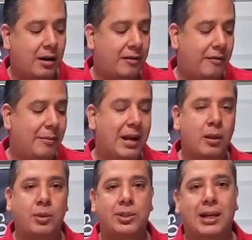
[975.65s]
And if I'm not
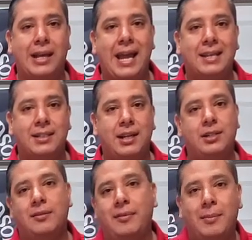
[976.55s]
close to a gas
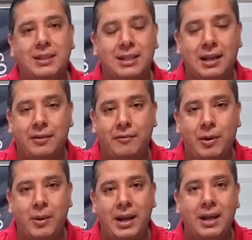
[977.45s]
station, if I'm on the side of the
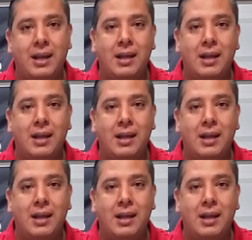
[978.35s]
freeway,